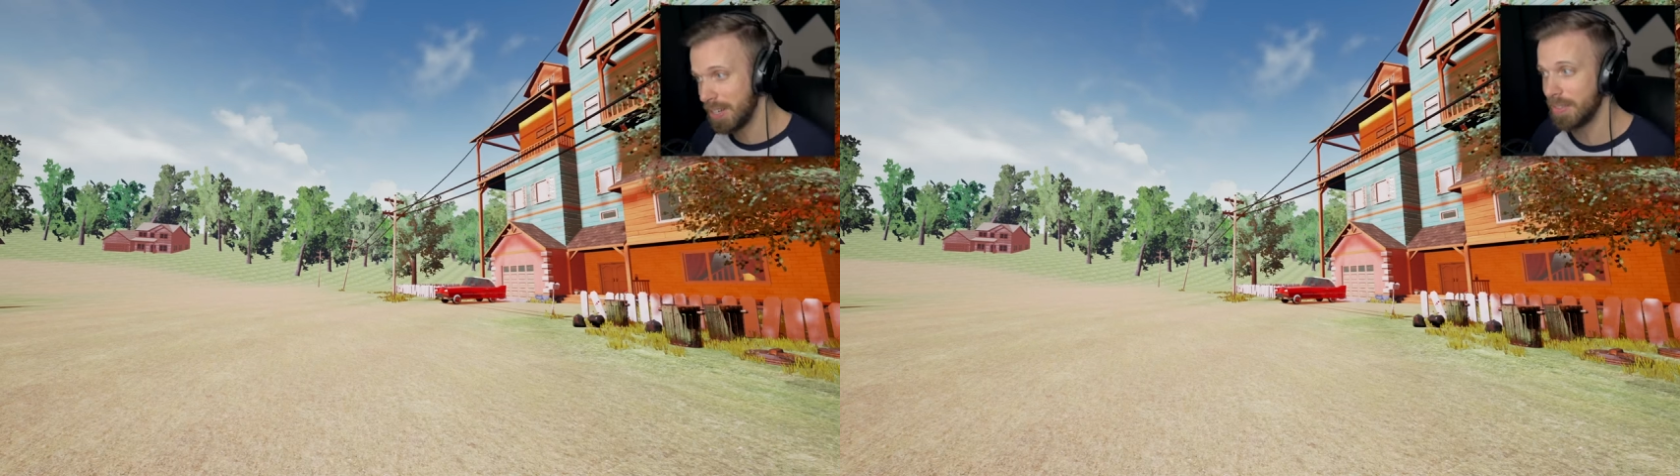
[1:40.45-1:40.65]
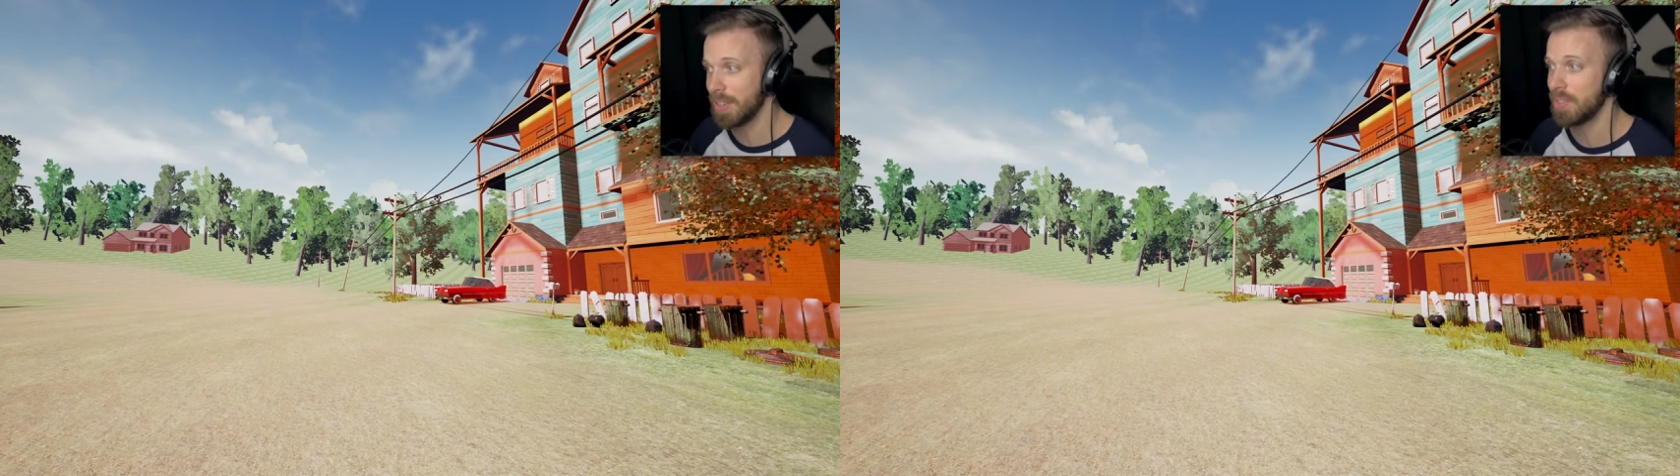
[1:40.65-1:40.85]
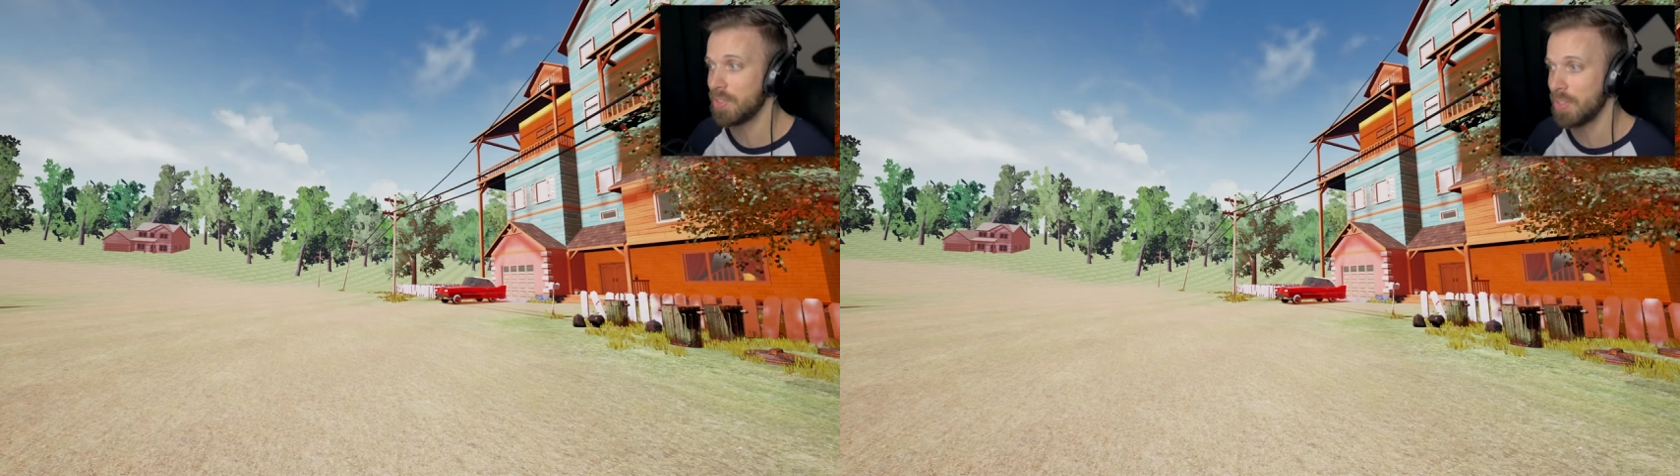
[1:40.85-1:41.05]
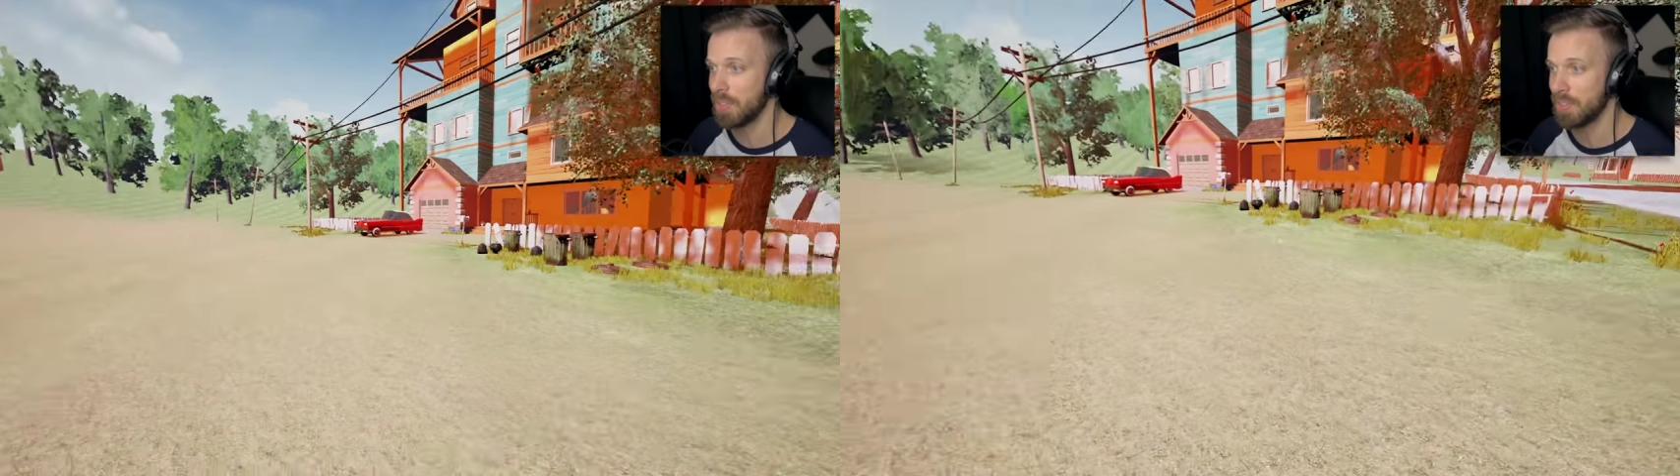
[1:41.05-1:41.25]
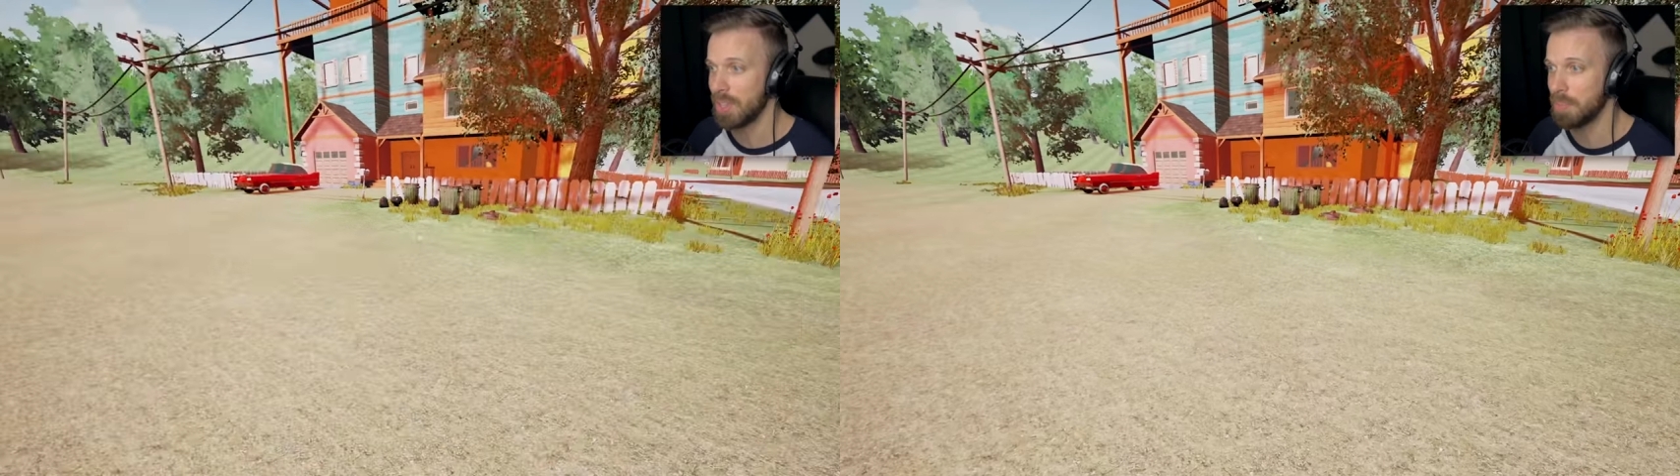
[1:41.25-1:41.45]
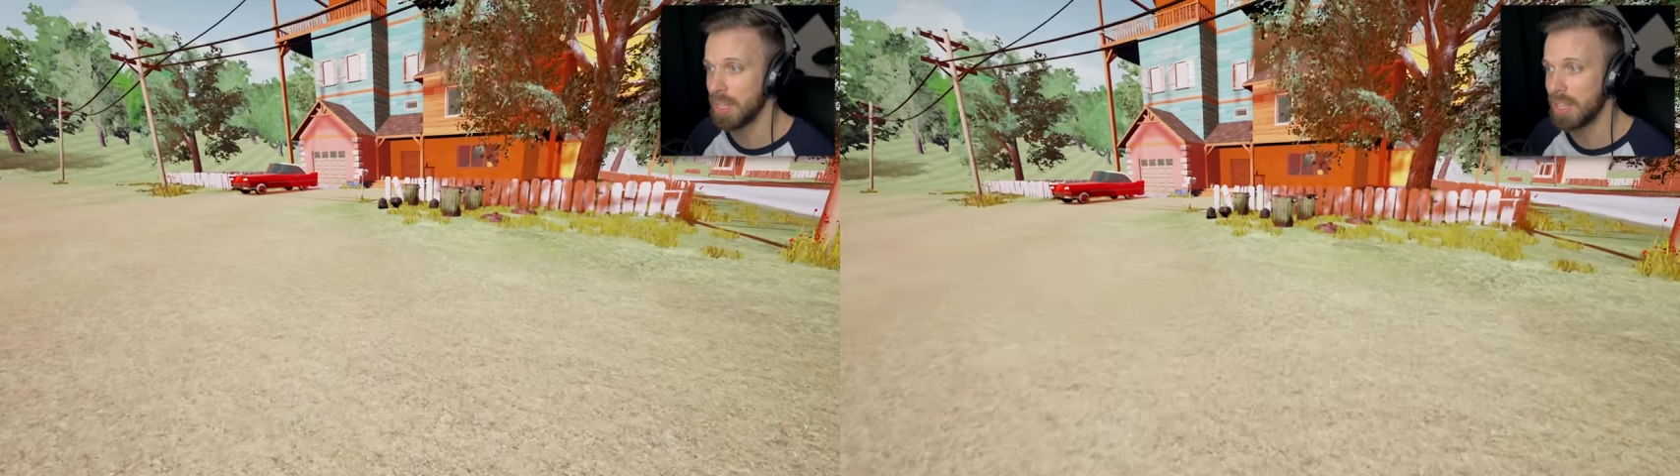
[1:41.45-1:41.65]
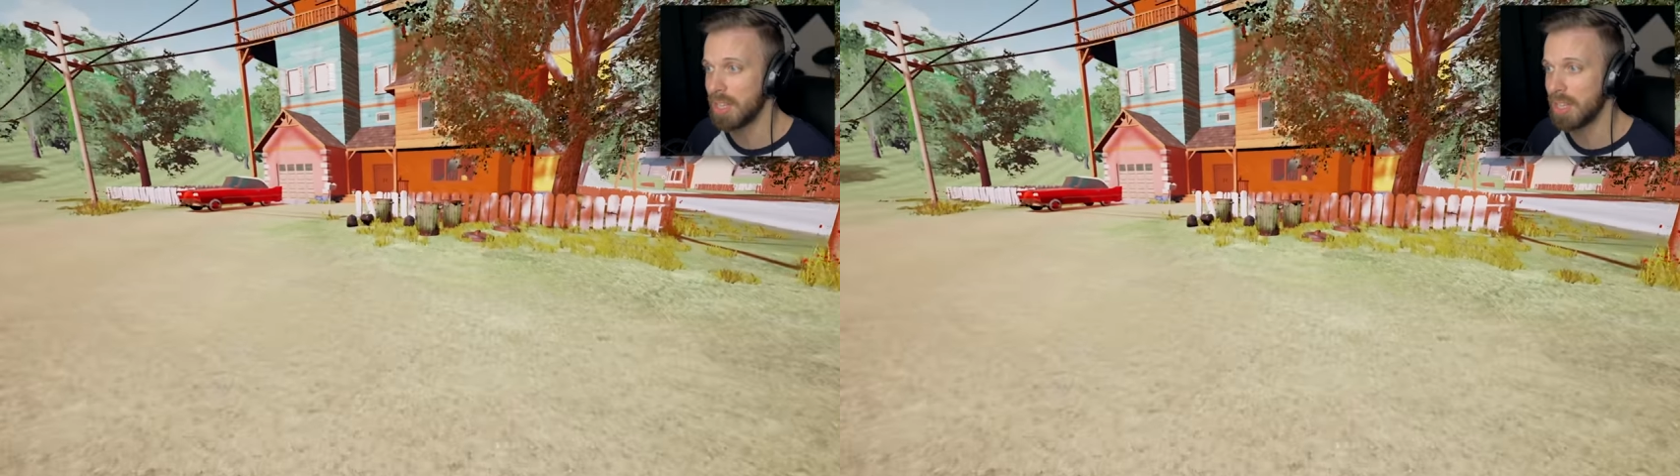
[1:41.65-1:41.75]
you know, there's there's something